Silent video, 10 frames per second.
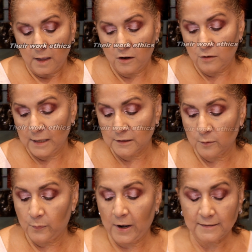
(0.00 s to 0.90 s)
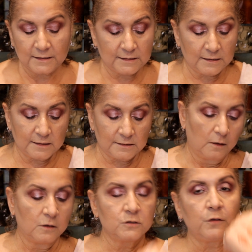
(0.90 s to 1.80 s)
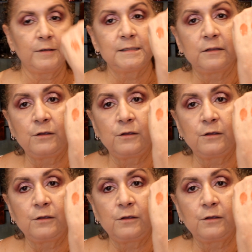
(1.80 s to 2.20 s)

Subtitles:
I don't like their practices. So these